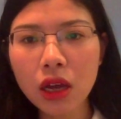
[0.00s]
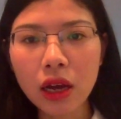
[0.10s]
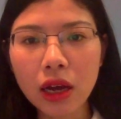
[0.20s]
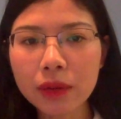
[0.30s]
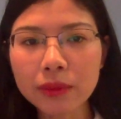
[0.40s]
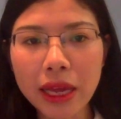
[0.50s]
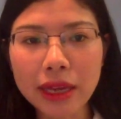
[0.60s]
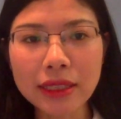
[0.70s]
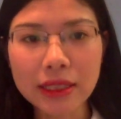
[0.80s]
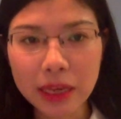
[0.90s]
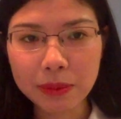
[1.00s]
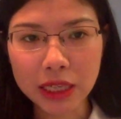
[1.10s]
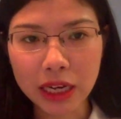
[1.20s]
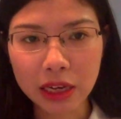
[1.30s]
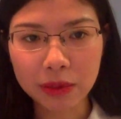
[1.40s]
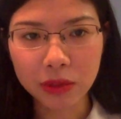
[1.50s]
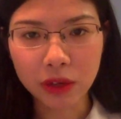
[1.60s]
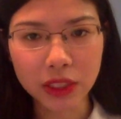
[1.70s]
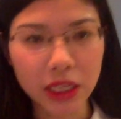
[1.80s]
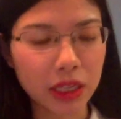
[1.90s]
At the same time
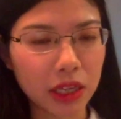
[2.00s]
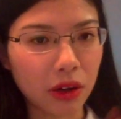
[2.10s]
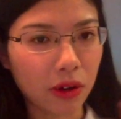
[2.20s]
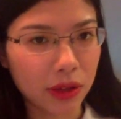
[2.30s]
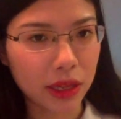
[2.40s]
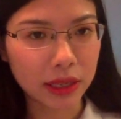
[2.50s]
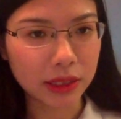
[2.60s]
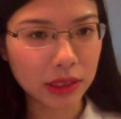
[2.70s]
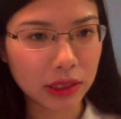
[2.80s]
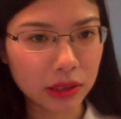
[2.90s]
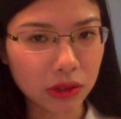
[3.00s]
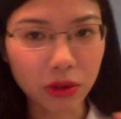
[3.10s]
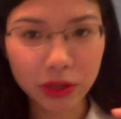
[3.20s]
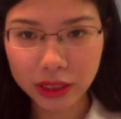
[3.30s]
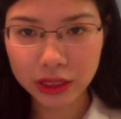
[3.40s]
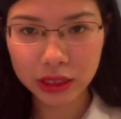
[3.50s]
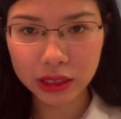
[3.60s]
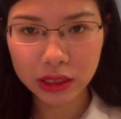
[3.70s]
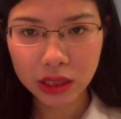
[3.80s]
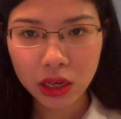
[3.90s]
of taking all these
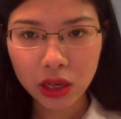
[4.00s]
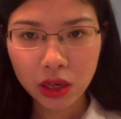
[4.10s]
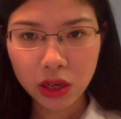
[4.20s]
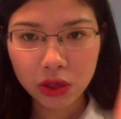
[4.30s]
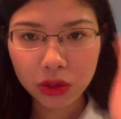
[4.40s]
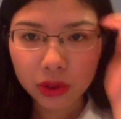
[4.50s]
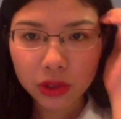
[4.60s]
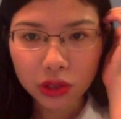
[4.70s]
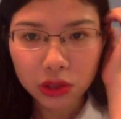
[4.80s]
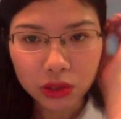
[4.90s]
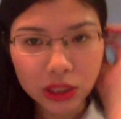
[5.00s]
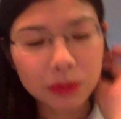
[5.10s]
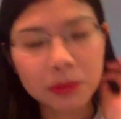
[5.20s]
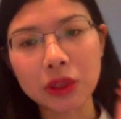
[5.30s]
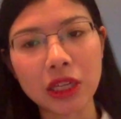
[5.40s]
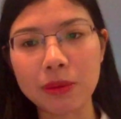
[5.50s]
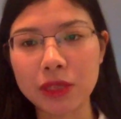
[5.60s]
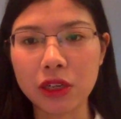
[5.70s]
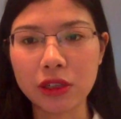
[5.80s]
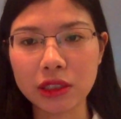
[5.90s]
courses, you will do some bootcamp
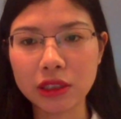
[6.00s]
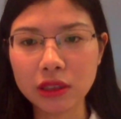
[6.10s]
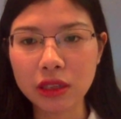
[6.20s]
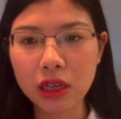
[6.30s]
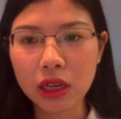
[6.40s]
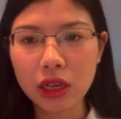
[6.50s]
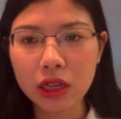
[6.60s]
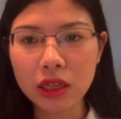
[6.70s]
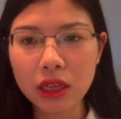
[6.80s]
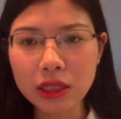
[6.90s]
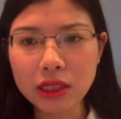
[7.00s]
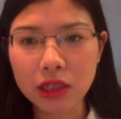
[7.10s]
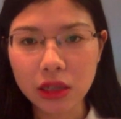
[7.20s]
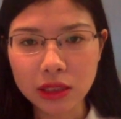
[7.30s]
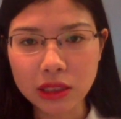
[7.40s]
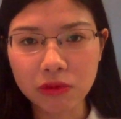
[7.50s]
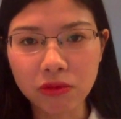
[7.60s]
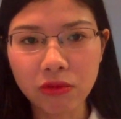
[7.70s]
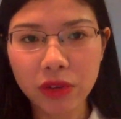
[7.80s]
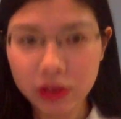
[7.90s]
tasks. These tasks are
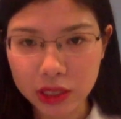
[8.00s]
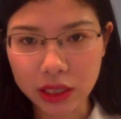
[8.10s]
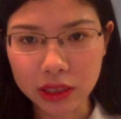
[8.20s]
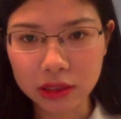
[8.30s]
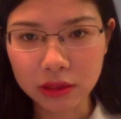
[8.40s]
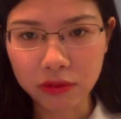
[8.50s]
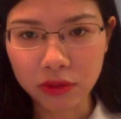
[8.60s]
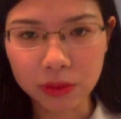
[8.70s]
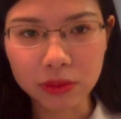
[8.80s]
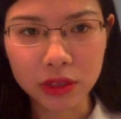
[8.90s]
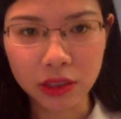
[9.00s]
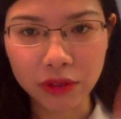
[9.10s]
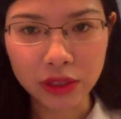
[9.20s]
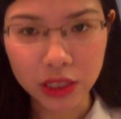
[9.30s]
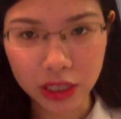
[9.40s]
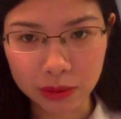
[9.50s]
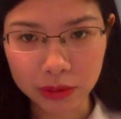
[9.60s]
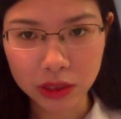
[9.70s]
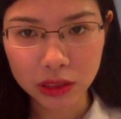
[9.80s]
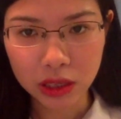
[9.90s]
real tasks from different
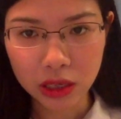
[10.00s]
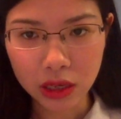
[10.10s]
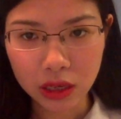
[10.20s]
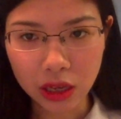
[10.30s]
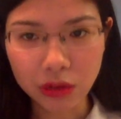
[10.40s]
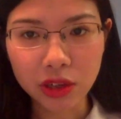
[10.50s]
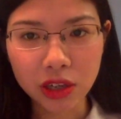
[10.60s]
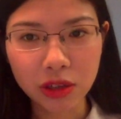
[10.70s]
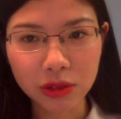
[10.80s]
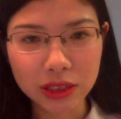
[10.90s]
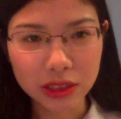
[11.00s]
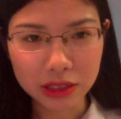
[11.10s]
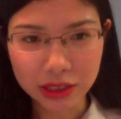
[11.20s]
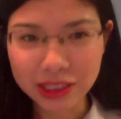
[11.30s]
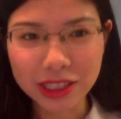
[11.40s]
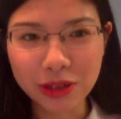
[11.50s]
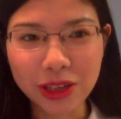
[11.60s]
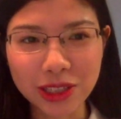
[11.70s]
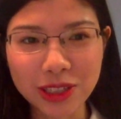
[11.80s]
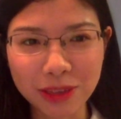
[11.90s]
teams, and your code does go
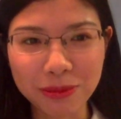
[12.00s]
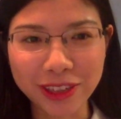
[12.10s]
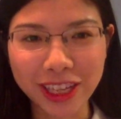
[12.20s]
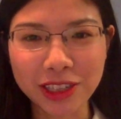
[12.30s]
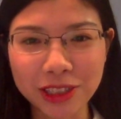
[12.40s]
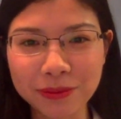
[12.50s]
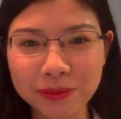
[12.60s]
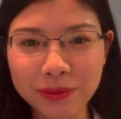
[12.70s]
into the production.